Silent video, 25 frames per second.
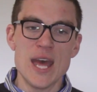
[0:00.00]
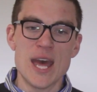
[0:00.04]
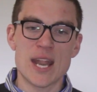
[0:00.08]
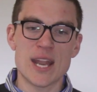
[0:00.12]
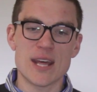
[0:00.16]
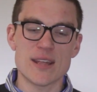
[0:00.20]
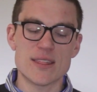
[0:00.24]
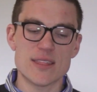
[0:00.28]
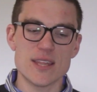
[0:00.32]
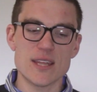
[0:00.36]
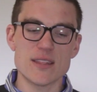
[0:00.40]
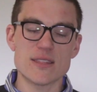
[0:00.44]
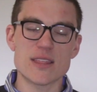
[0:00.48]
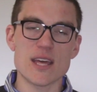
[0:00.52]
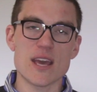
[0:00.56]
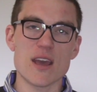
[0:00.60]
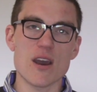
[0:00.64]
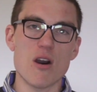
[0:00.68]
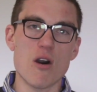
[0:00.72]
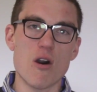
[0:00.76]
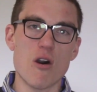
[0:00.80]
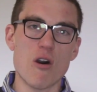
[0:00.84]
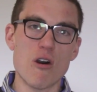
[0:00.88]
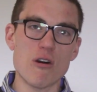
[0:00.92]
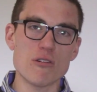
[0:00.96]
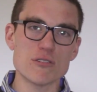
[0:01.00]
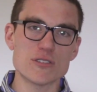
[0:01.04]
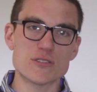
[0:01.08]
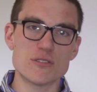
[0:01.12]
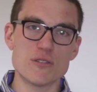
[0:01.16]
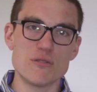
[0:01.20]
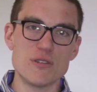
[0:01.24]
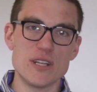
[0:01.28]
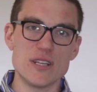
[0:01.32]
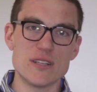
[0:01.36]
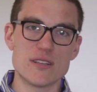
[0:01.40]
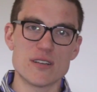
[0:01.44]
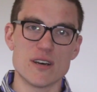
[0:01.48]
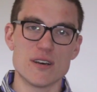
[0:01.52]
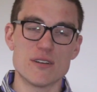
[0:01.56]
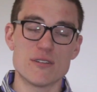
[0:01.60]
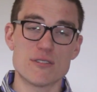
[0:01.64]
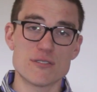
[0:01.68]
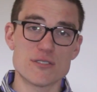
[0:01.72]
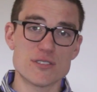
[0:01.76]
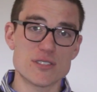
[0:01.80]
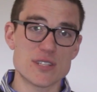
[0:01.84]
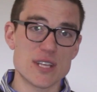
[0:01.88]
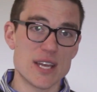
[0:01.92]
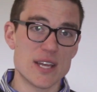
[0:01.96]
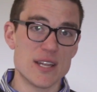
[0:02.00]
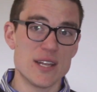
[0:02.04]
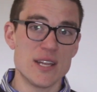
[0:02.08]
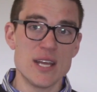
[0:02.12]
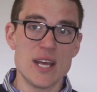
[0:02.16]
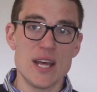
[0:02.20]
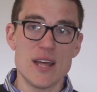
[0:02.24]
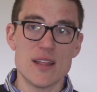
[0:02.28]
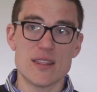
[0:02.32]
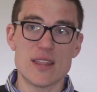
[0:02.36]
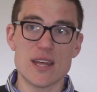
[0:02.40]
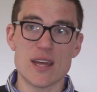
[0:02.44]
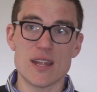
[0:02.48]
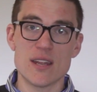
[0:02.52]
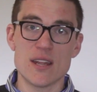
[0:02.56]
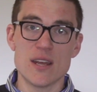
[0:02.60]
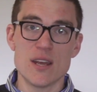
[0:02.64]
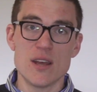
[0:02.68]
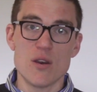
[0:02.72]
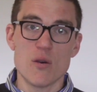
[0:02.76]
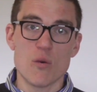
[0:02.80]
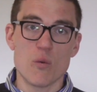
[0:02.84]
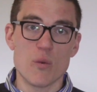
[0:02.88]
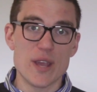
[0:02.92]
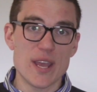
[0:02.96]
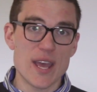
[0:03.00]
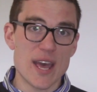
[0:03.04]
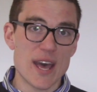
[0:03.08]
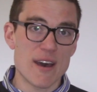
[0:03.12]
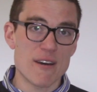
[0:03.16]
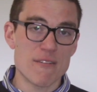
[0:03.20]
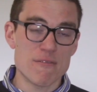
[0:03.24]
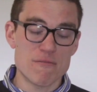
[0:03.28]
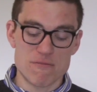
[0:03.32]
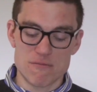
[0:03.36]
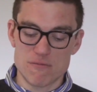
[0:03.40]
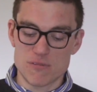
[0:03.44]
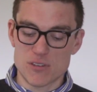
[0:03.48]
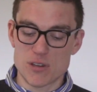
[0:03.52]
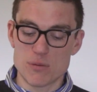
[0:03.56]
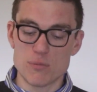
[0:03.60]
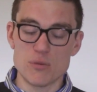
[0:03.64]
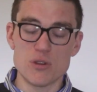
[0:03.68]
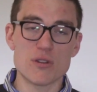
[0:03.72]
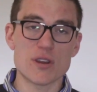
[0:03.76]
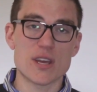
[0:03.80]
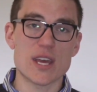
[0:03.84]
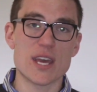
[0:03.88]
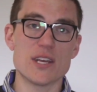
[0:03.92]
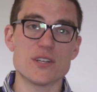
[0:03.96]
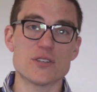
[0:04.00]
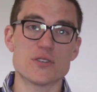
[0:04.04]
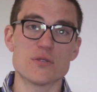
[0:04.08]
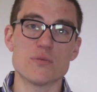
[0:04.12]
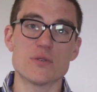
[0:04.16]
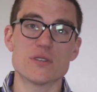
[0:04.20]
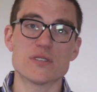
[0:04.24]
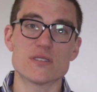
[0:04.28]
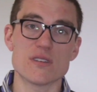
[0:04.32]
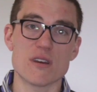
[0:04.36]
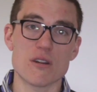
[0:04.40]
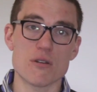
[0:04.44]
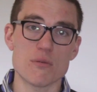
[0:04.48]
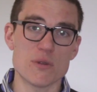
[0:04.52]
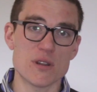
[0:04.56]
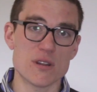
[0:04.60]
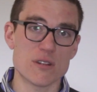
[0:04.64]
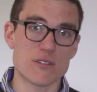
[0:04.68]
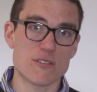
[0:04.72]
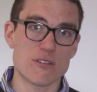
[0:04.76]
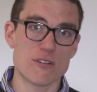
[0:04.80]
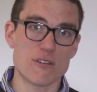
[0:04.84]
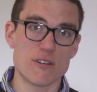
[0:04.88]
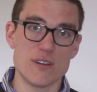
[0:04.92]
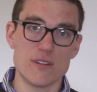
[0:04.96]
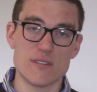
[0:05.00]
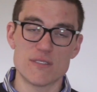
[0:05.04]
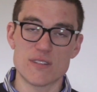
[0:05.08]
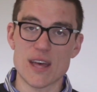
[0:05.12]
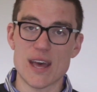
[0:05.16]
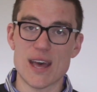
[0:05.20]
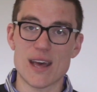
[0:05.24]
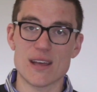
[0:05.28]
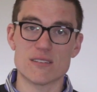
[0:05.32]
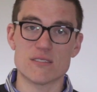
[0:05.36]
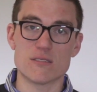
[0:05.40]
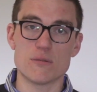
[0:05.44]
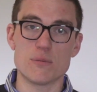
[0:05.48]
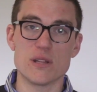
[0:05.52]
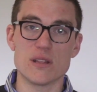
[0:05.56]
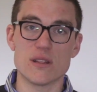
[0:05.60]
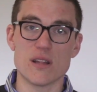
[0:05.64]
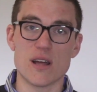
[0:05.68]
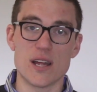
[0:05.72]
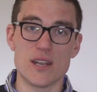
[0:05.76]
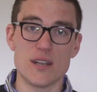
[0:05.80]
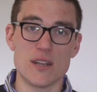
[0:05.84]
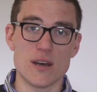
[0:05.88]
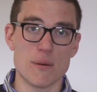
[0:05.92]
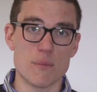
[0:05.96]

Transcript: And I think they also need to understand that we have communication with settlement attorneys that has to be lined